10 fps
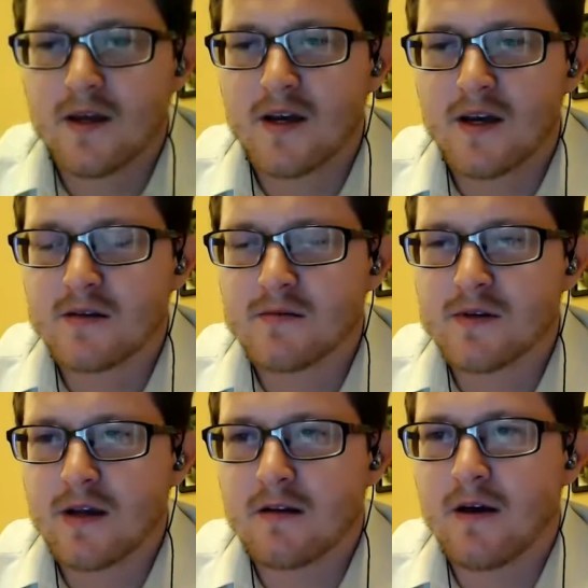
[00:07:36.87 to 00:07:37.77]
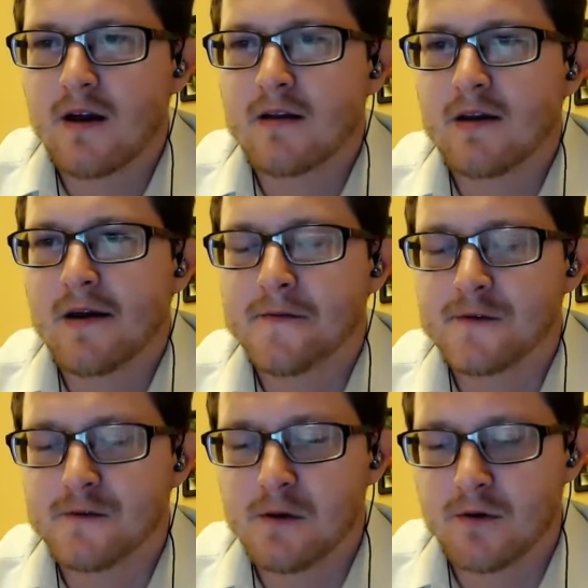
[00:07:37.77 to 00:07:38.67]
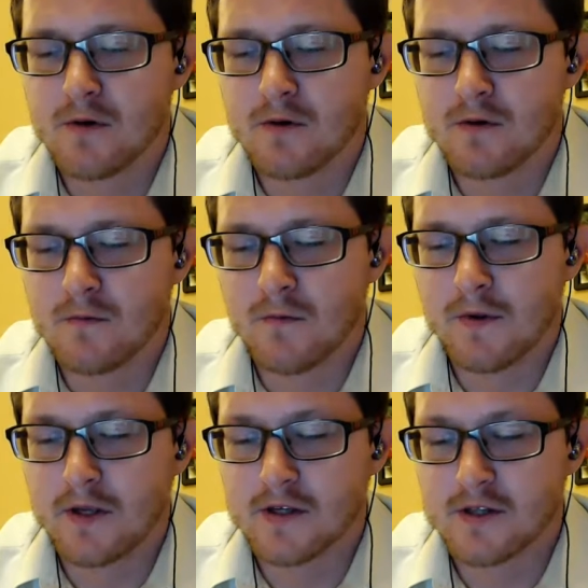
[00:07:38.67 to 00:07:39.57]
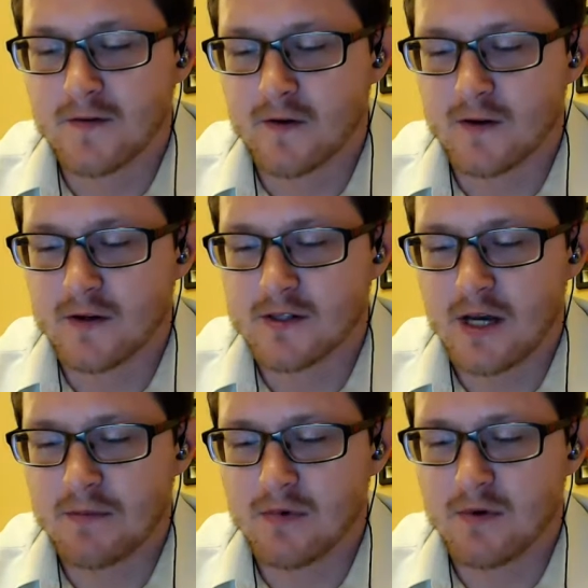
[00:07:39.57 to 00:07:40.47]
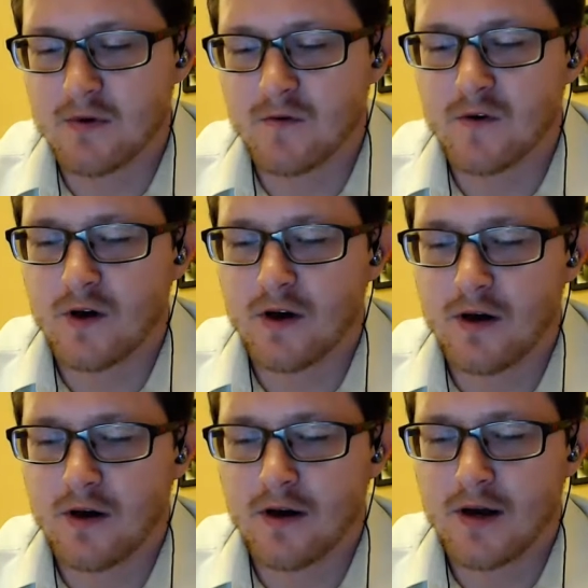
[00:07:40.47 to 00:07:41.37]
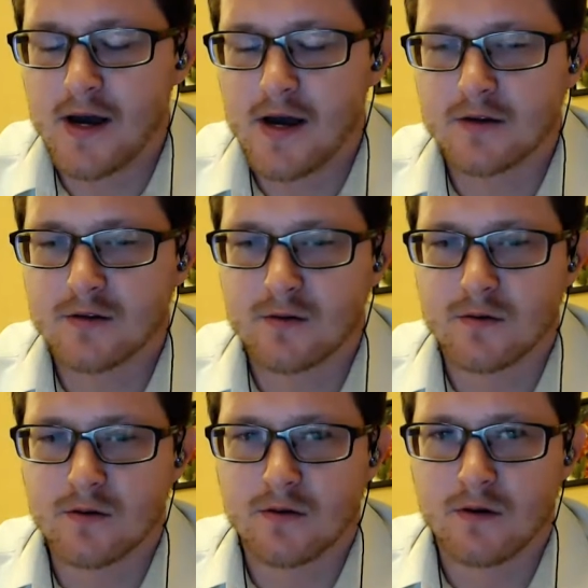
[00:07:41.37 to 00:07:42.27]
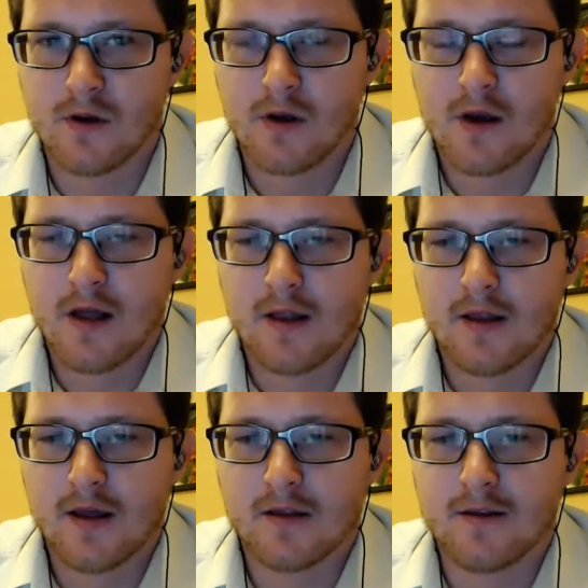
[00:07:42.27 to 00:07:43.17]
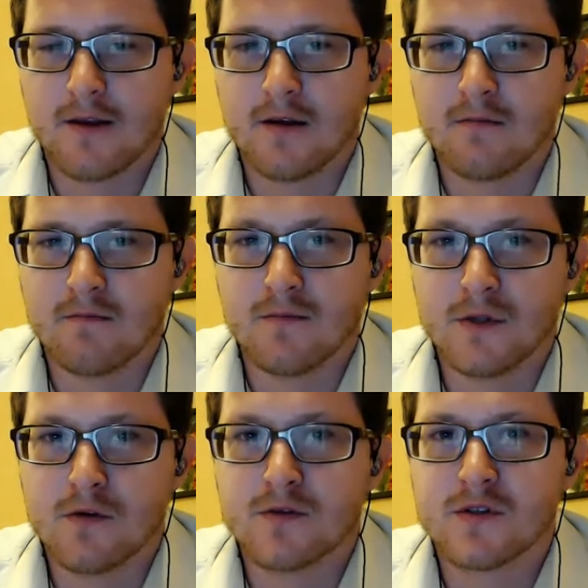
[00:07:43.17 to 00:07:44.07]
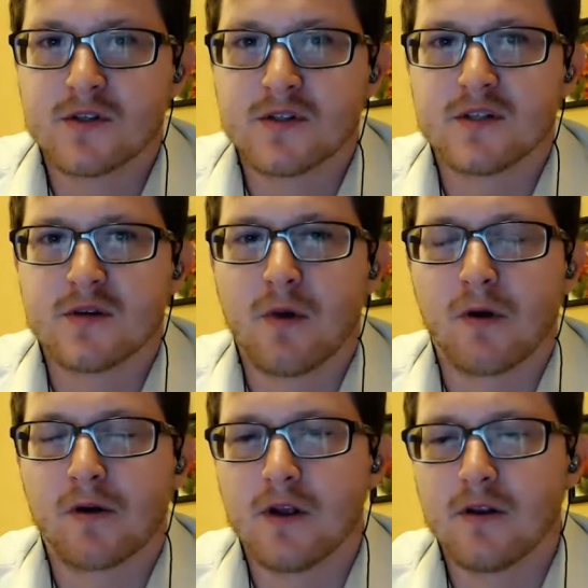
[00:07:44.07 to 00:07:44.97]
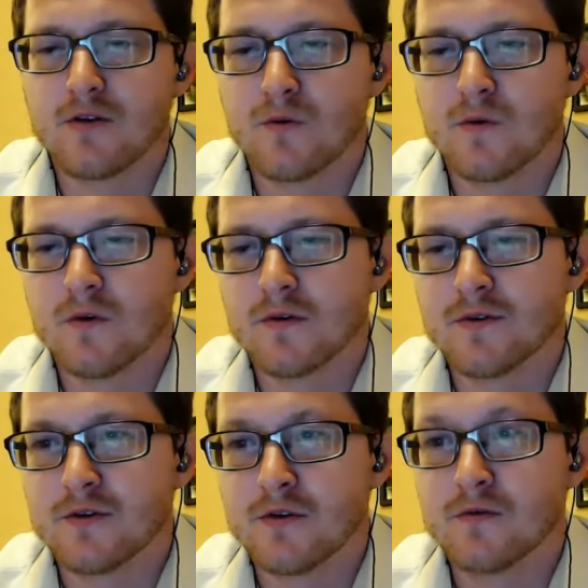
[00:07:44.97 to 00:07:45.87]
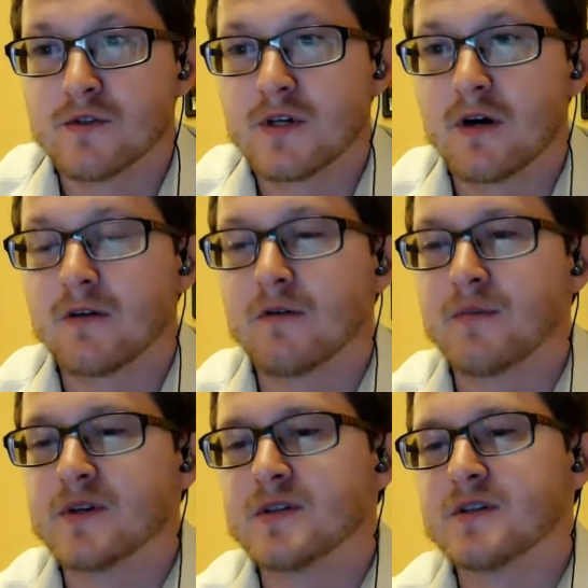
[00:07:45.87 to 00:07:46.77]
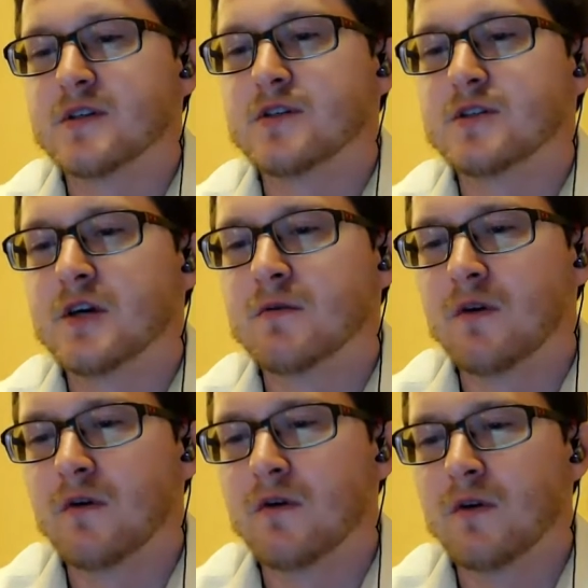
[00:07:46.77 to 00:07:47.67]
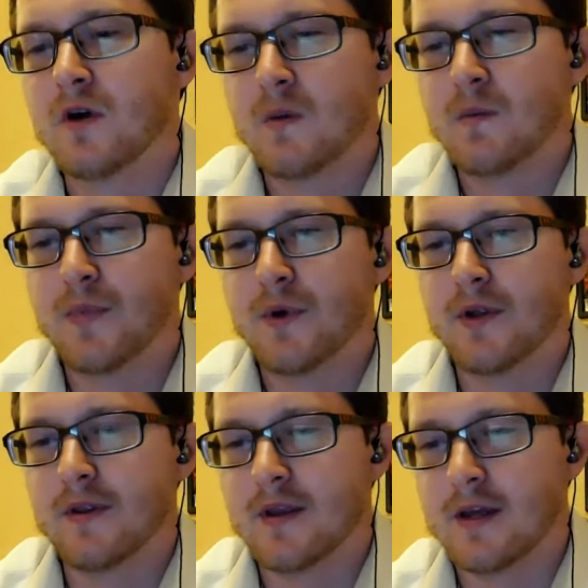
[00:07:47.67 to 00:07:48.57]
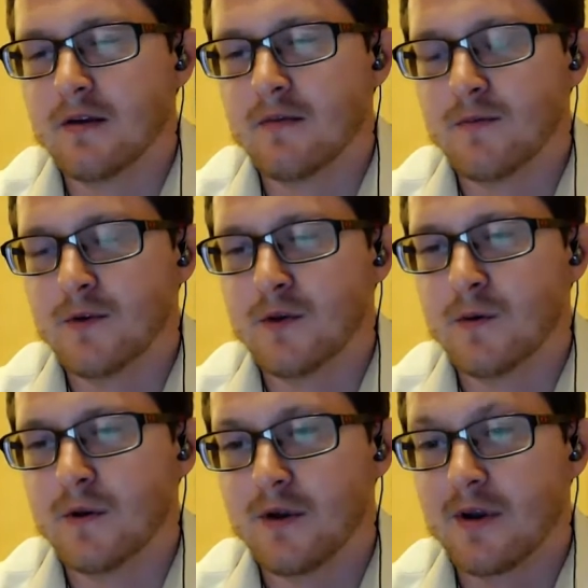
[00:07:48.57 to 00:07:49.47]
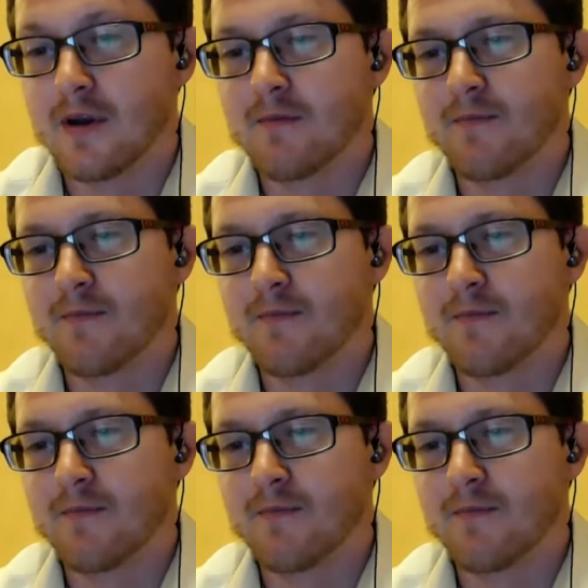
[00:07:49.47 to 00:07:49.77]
it seems like a lot of times people, when they discover these type of hacks, or that they use this as a marketing tool to sell their business in general, but they do it in a